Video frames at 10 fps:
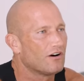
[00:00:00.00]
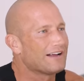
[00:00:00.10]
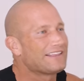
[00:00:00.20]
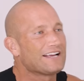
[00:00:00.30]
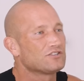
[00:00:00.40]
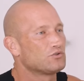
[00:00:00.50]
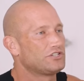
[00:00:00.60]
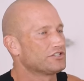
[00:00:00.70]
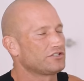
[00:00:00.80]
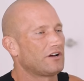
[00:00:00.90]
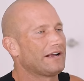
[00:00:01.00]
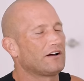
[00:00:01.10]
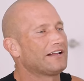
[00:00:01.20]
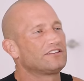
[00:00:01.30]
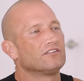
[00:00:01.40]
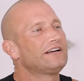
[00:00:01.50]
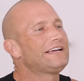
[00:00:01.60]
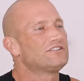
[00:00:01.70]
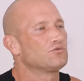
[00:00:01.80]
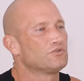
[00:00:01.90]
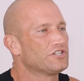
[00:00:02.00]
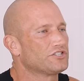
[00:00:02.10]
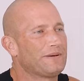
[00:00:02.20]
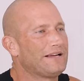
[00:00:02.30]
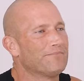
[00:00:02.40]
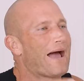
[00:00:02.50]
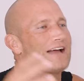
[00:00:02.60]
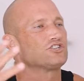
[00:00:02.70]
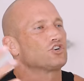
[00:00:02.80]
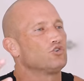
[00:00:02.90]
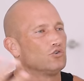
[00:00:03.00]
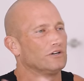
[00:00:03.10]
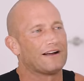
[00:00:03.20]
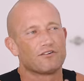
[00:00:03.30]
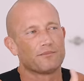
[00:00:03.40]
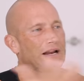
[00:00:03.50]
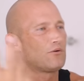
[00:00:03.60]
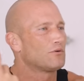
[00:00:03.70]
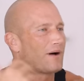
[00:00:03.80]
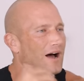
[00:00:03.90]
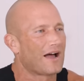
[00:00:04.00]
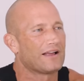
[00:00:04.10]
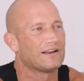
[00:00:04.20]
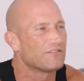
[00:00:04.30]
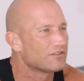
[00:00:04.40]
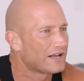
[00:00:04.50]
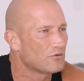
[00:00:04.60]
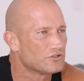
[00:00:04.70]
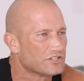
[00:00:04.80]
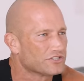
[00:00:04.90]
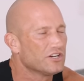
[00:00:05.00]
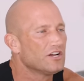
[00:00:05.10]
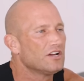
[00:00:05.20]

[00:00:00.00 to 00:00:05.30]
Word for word: Like, things would just, like, like the leads would just be magical and everybody would buy and everything would just,